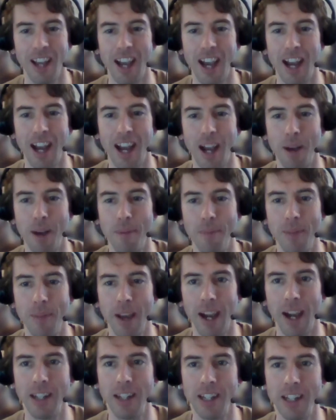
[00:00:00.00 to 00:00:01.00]
Um,
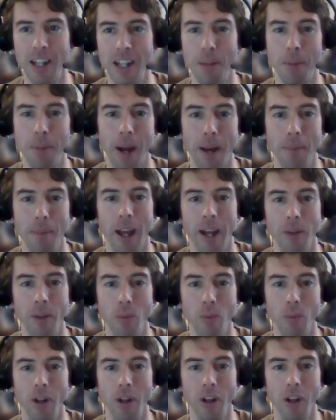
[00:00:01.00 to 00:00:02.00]
and in the
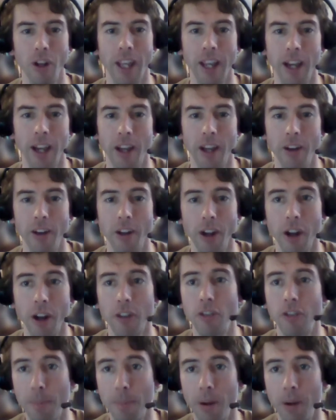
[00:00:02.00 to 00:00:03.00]
pipeline, we're looking at a
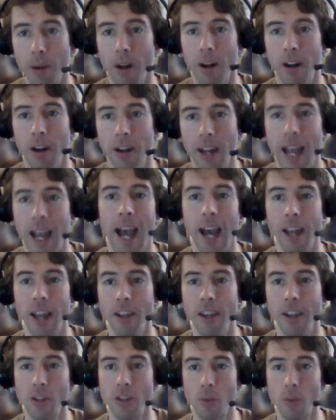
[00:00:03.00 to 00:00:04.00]
gripper
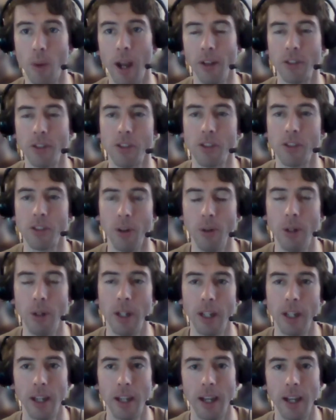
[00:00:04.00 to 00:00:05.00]
hand as well. So
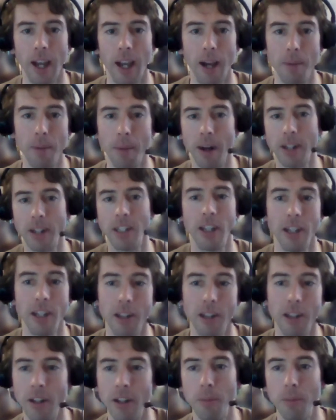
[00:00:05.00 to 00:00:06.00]
uh, Marty
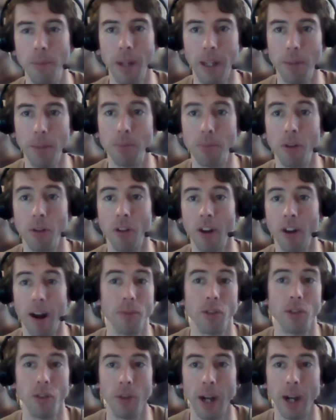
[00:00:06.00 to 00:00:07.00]
can be
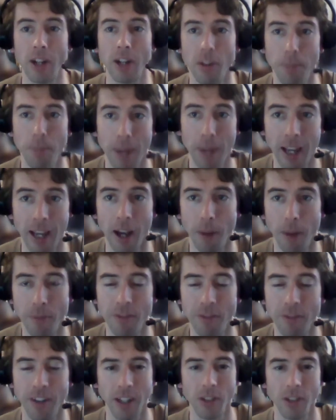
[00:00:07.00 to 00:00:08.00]
programmed to actually pick up
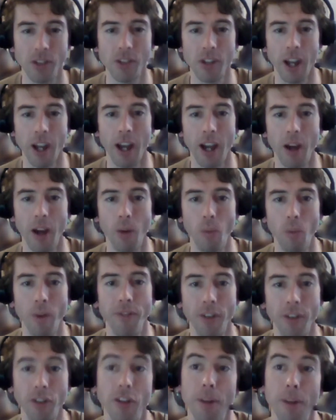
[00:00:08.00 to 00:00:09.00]
things uh, with
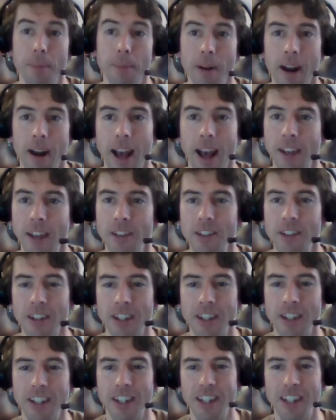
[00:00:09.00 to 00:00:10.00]
the gripper hand.
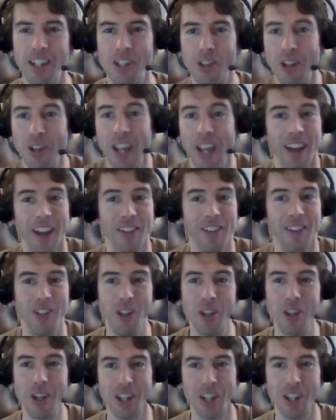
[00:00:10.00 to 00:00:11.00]
So yeah, you
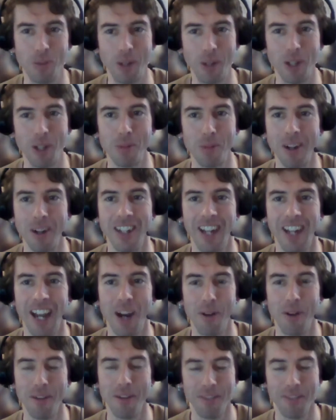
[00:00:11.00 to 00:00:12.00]
can customize Marty
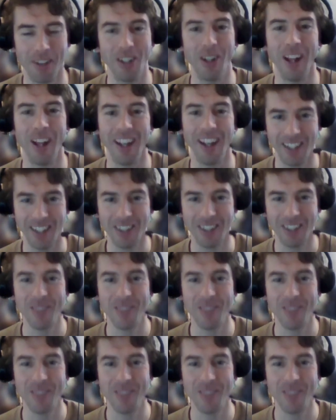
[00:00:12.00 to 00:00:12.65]
however you like.